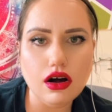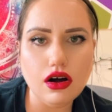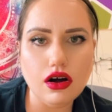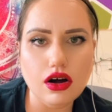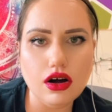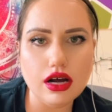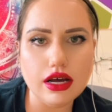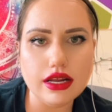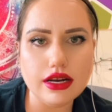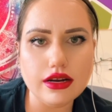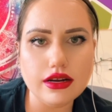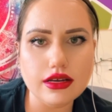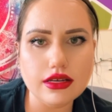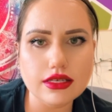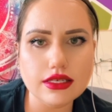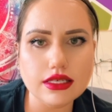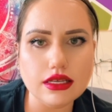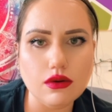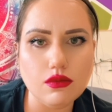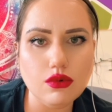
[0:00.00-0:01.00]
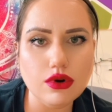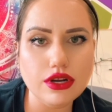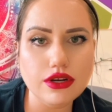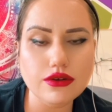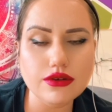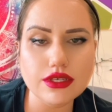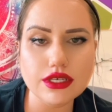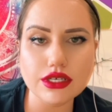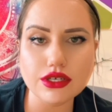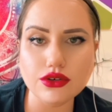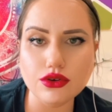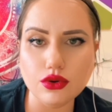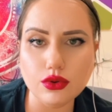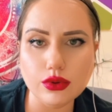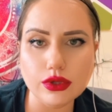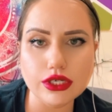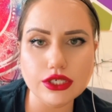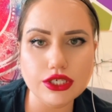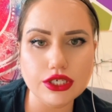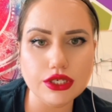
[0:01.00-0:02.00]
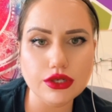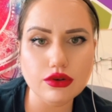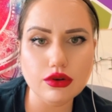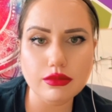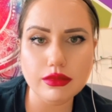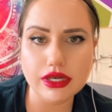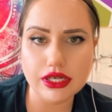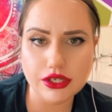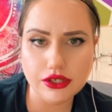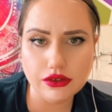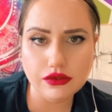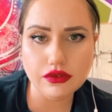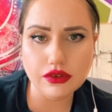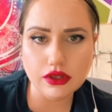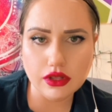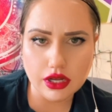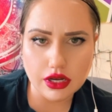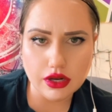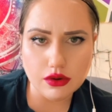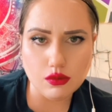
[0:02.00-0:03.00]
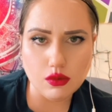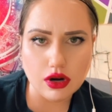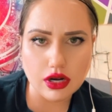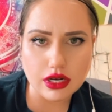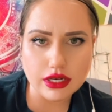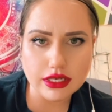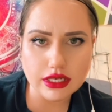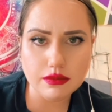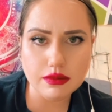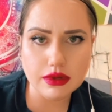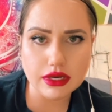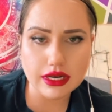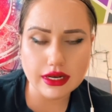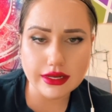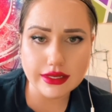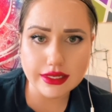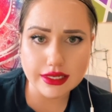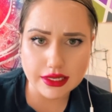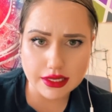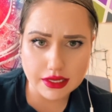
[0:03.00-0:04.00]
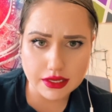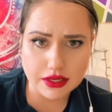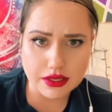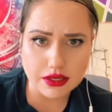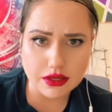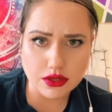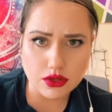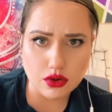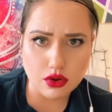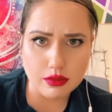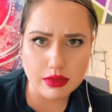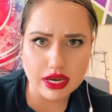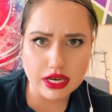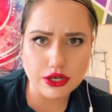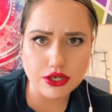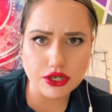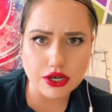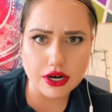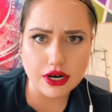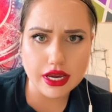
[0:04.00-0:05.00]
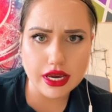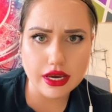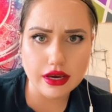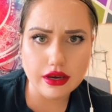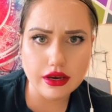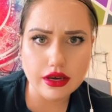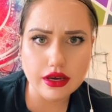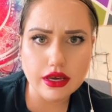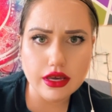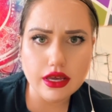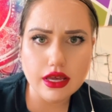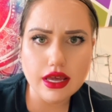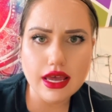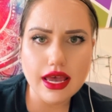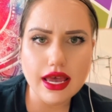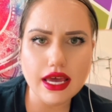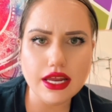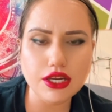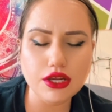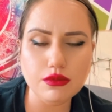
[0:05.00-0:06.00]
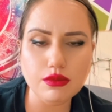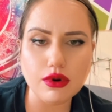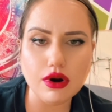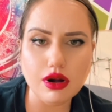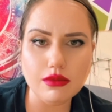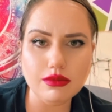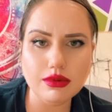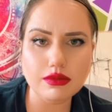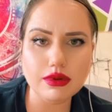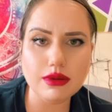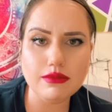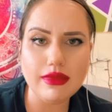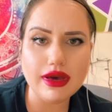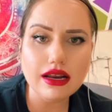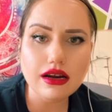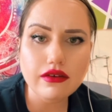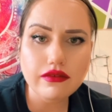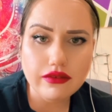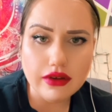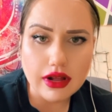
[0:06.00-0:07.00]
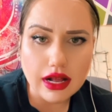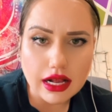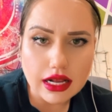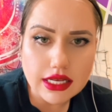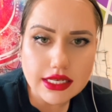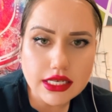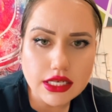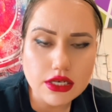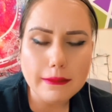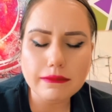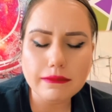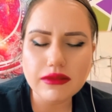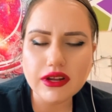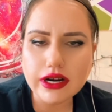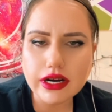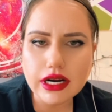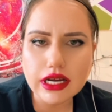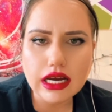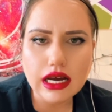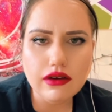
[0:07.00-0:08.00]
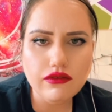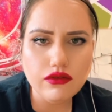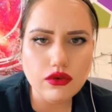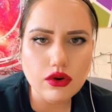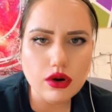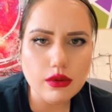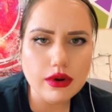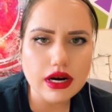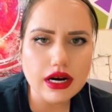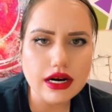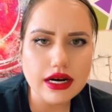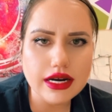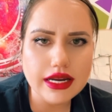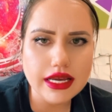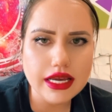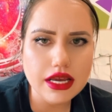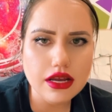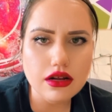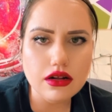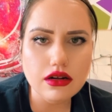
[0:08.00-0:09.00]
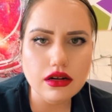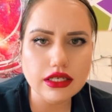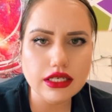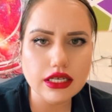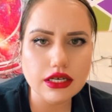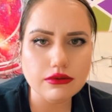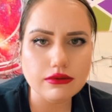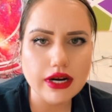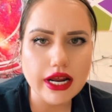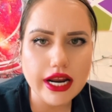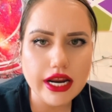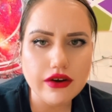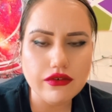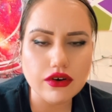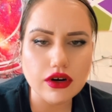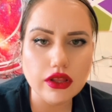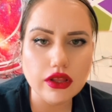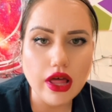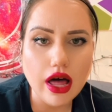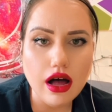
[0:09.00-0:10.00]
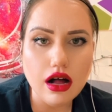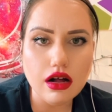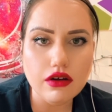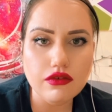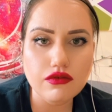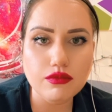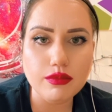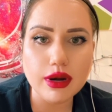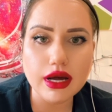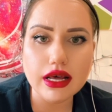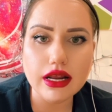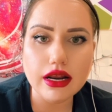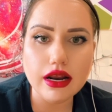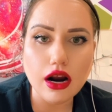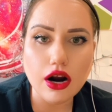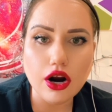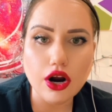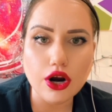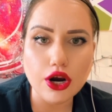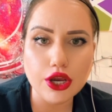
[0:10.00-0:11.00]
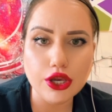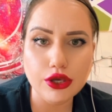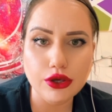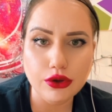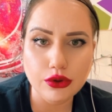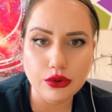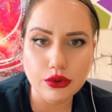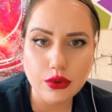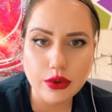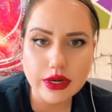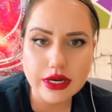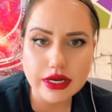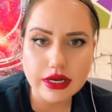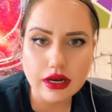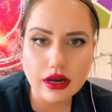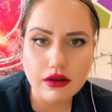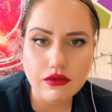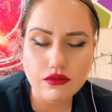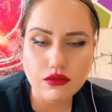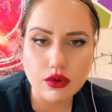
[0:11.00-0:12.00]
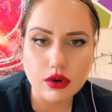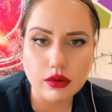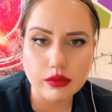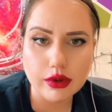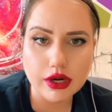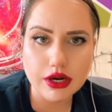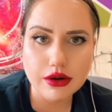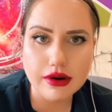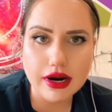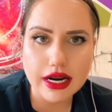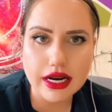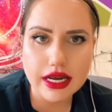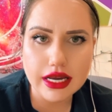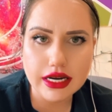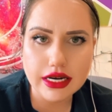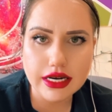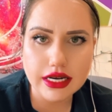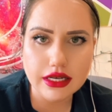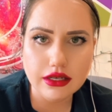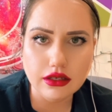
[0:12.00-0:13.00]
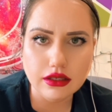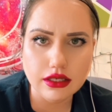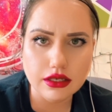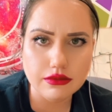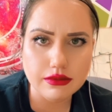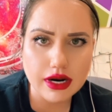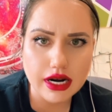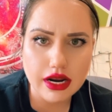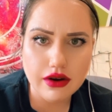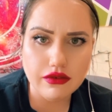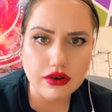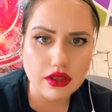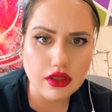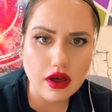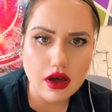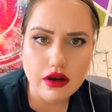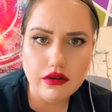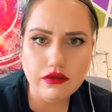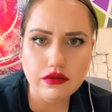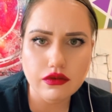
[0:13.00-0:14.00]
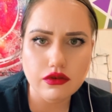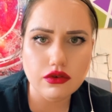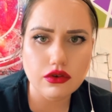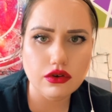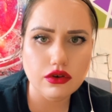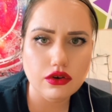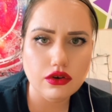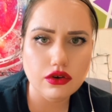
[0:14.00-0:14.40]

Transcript: on someone who's ignored you and made you feel unwanted, because this is the soulmate journey. And you probably manifest they're going to come forward healed and ready for love, but are you going to come forward ready and healed and ready for love?